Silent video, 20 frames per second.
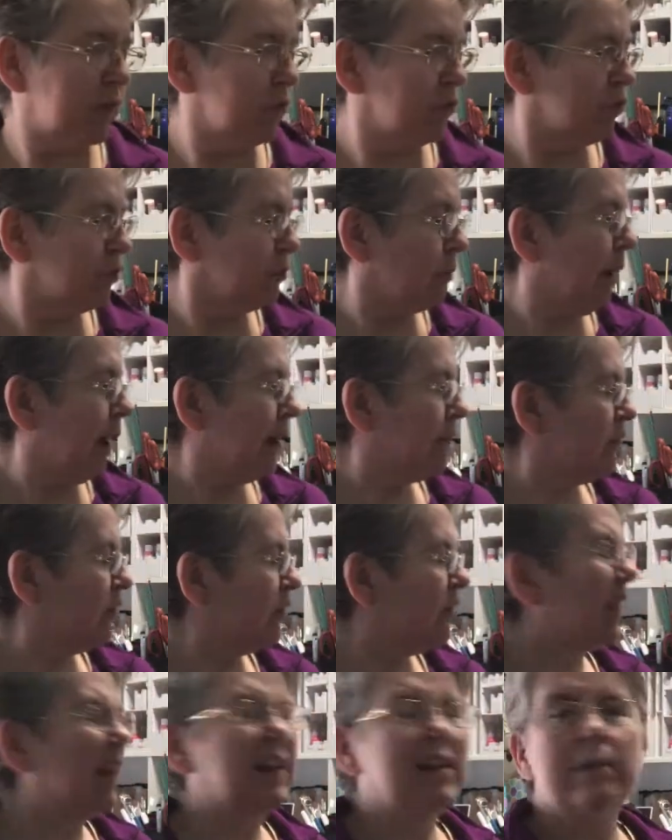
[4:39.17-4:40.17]
That's just why I've
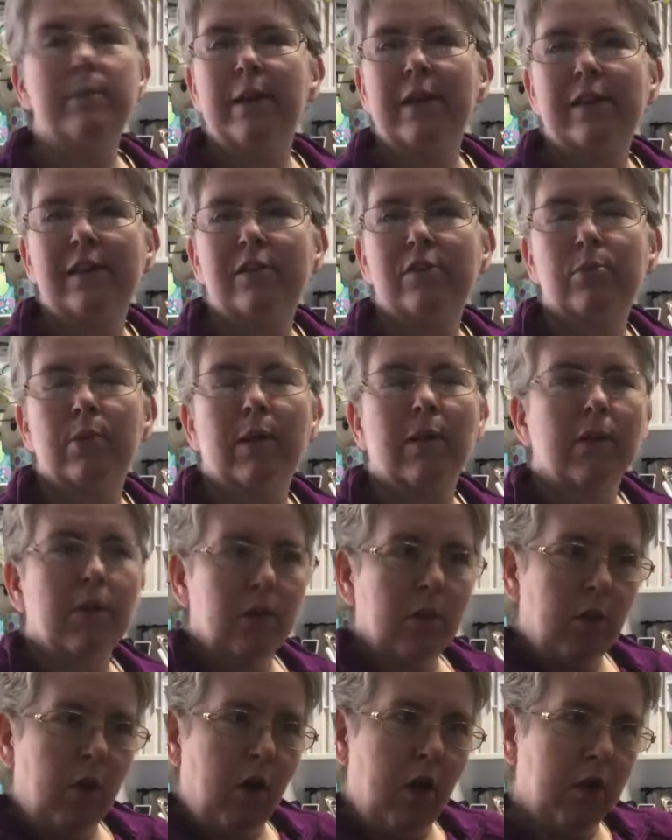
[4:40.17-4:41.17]
decided to make this one a
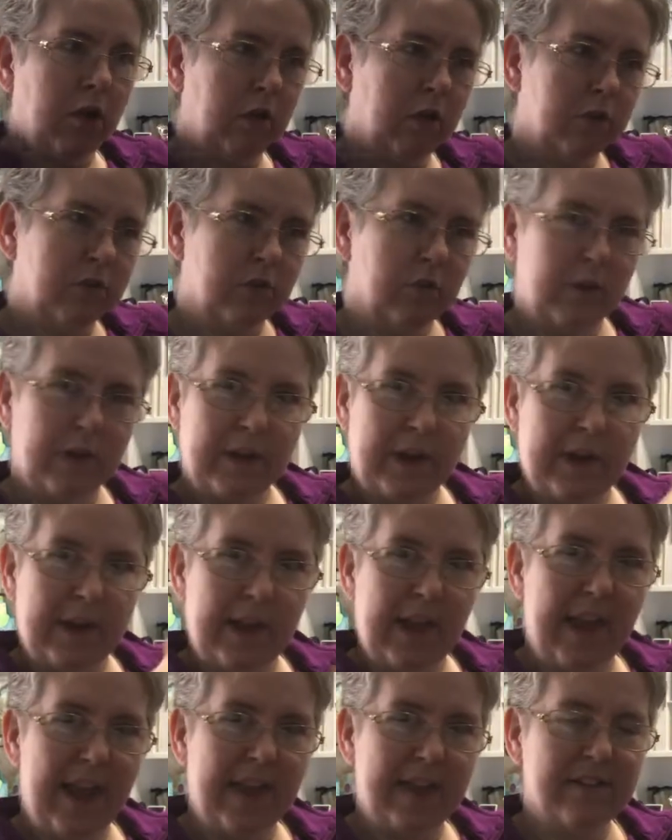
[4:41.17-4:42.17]
little longer so it kind
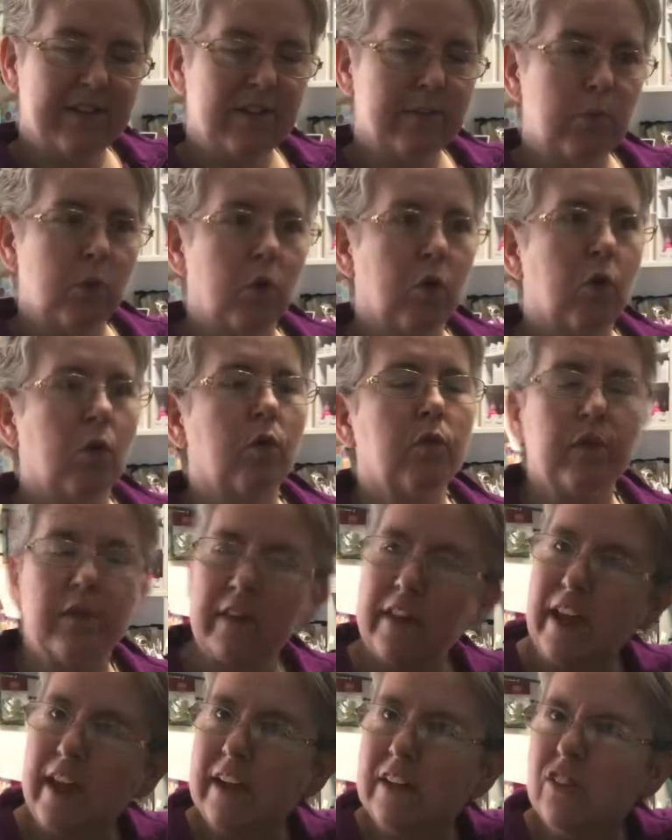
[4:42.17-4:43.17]
of hangs more over
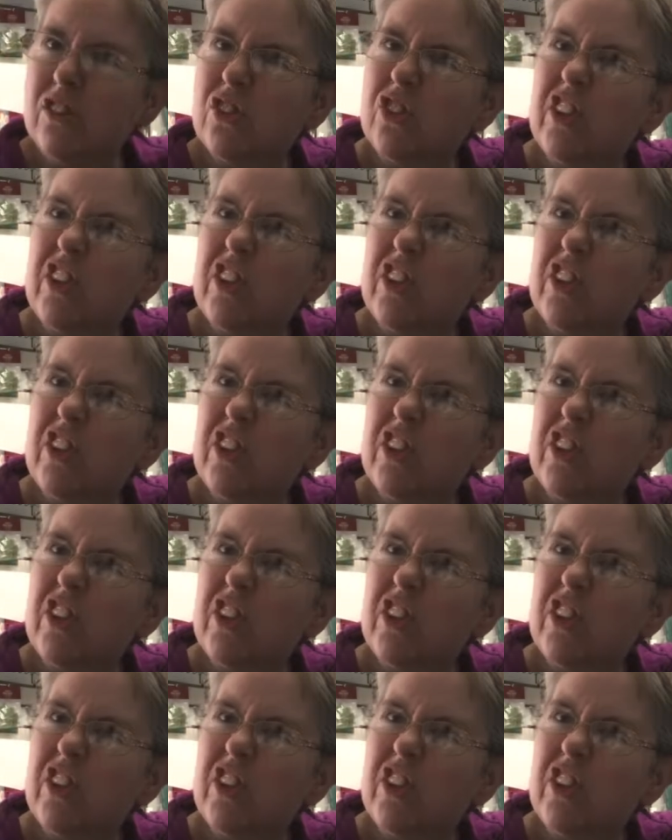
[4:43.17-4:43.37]
the edge